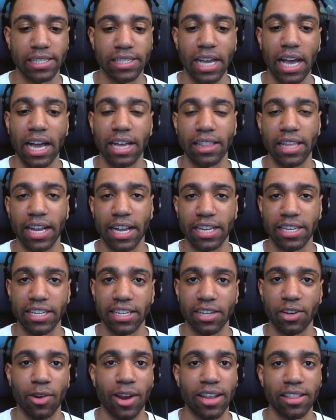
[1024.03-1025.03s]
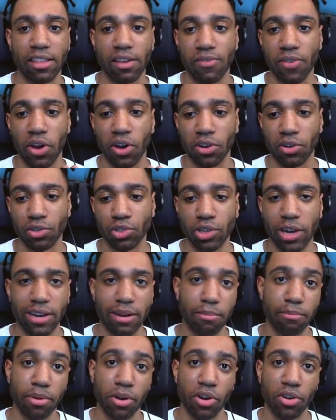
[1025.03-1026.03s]
aside like I did Grand Theft Auto and try
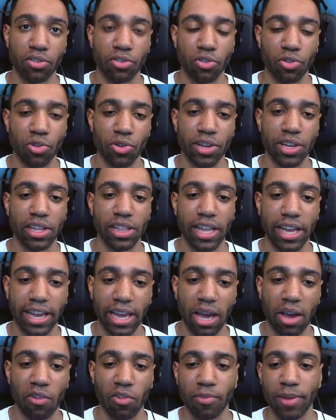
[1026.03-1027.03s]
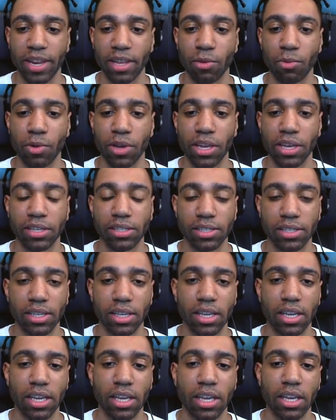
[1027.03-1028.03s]
to burn through it in like however many weeks.
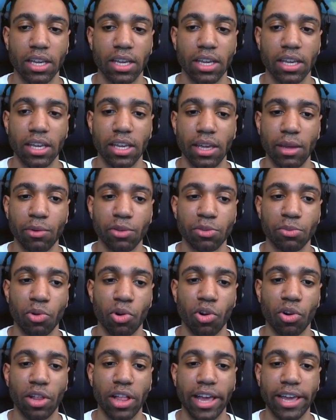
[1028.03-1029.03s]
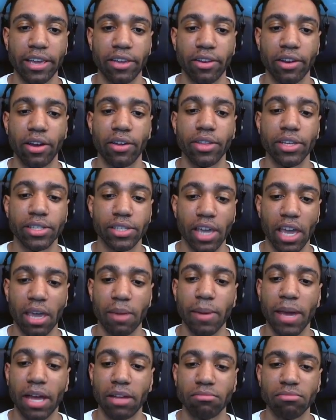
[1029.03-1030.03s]
It was more like, you know, this
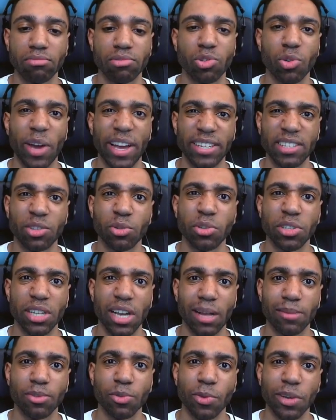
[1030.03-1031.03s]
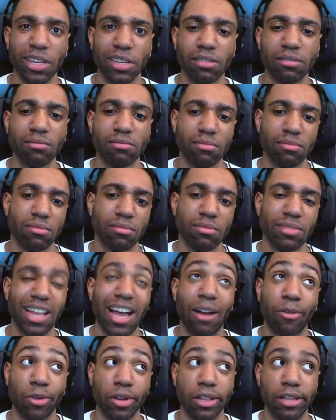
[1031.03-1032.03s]
came out twice, 3 times a week.
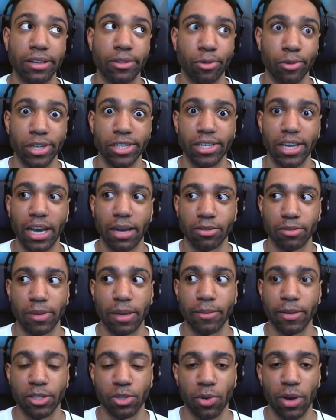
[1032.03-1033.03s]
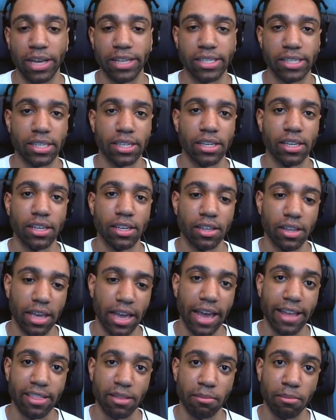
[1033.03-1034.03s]
Not really, 3 times, maybe twice
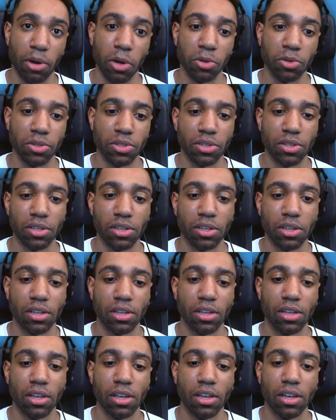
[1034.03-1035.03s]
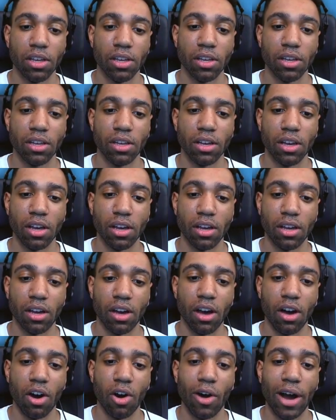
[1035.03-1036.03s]
at the most.
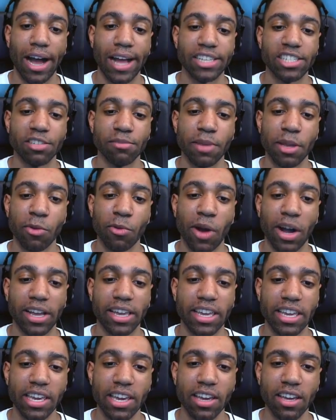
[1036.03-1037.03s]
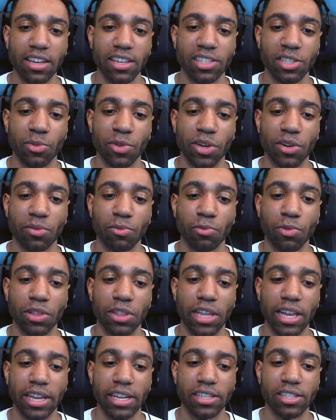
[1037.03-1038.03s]
Uh-oh, Hajime Wakia? Is he
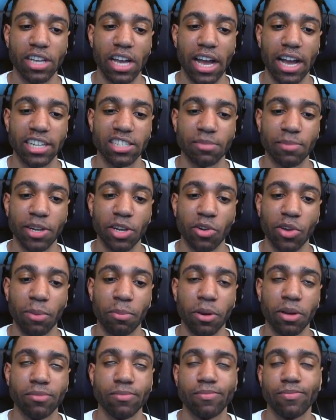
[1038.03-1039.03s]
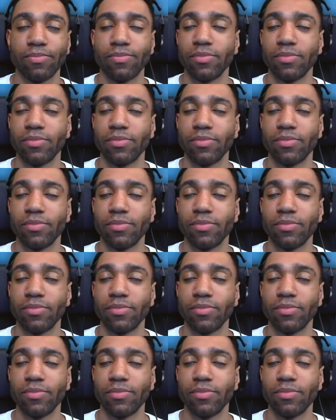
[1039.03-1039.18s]
related to Hajime no Ippo?